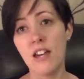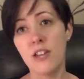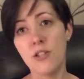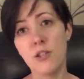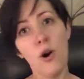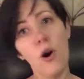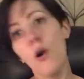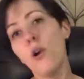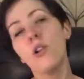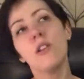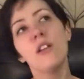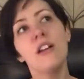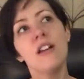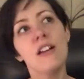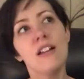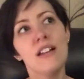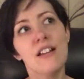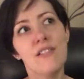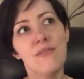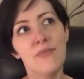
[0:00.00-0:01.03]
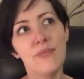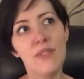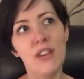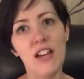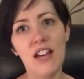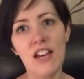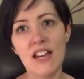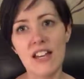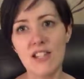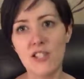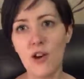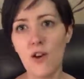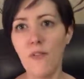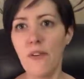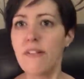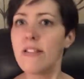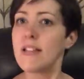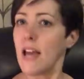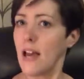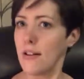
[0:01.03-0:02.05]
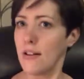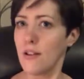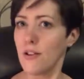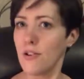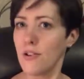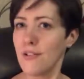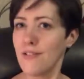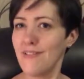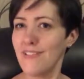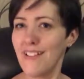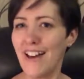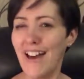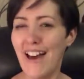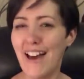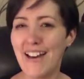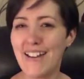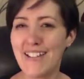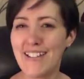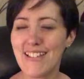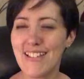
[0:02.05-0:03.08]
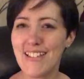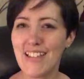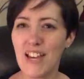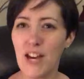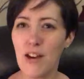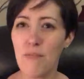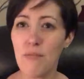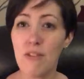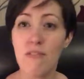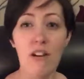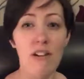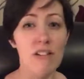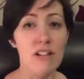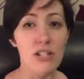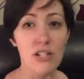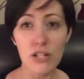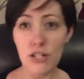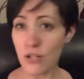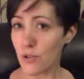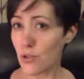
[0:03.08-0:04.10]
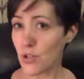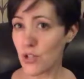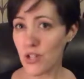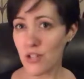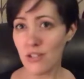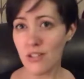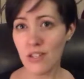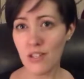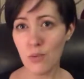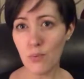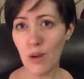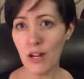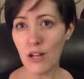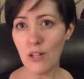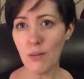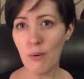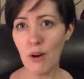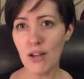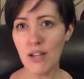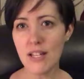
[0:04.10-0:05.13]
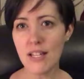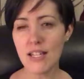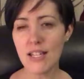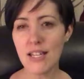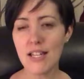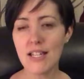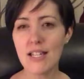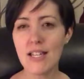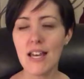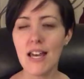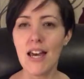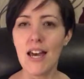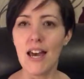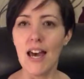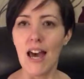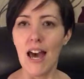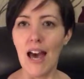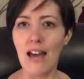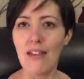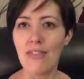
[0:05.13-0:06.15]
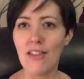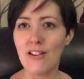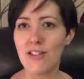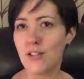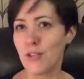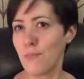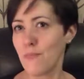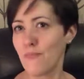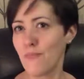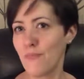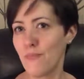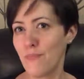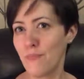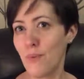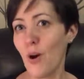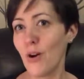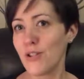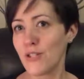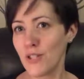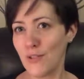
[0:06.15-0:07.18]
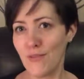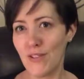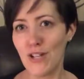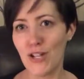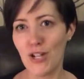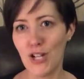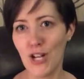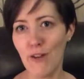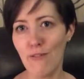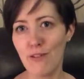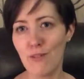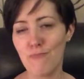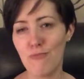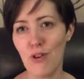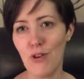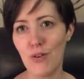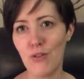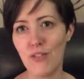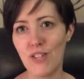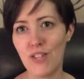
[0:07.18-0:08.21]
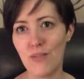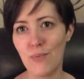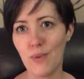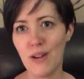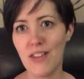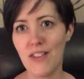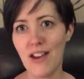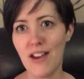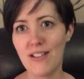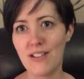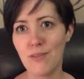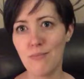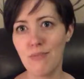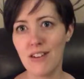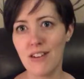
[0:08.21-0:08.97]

It's all very technical, and there are exclusions as well on the policies, and that's the point of an insurance broker. Is we're there